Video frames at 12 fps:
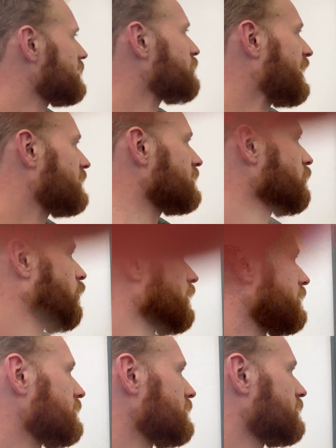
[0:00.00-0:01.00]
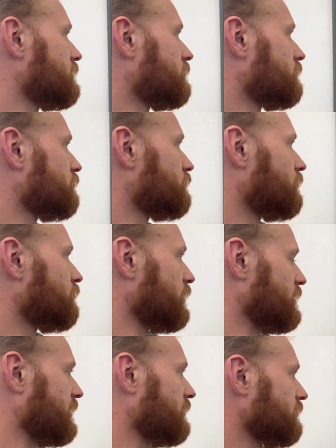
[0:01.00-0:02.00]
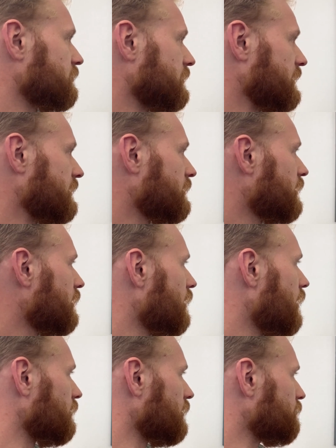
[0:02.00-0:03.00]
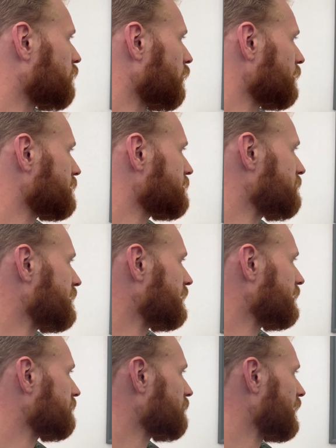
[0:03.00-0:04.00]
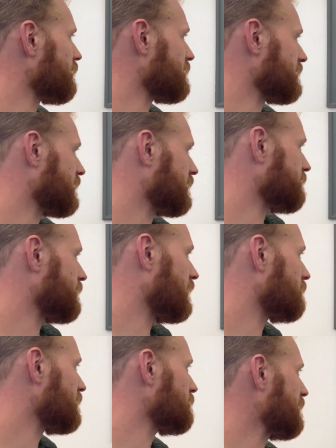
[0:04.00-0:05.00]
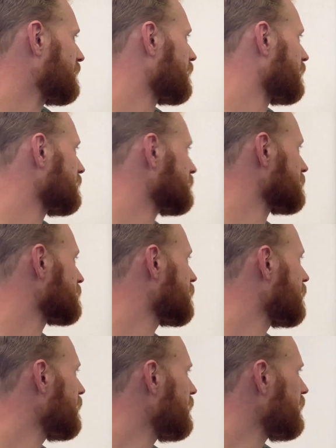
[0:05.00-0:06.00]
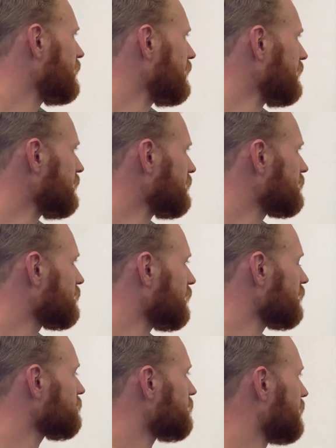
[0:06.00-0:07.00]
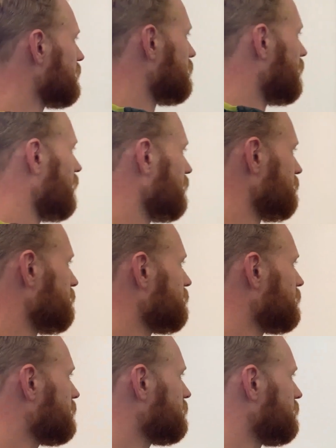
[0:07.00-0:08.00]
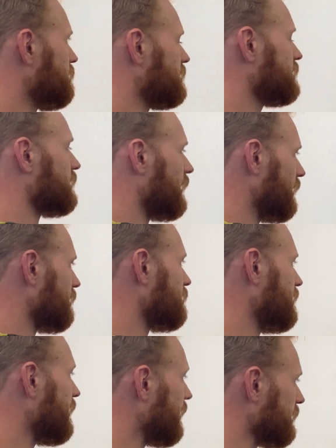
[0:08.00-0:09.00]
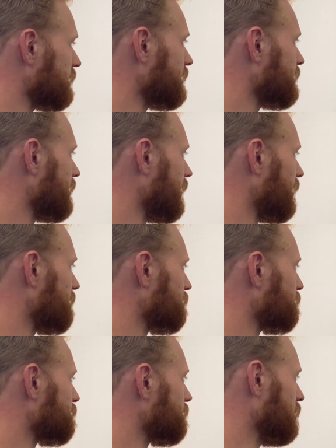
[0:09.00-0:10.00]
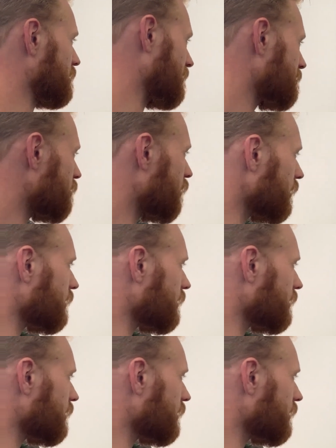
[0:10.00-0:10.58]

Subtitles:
painting was particularly important to me in my artistic development because it clarified a lot of the style and handling that I'm looking for.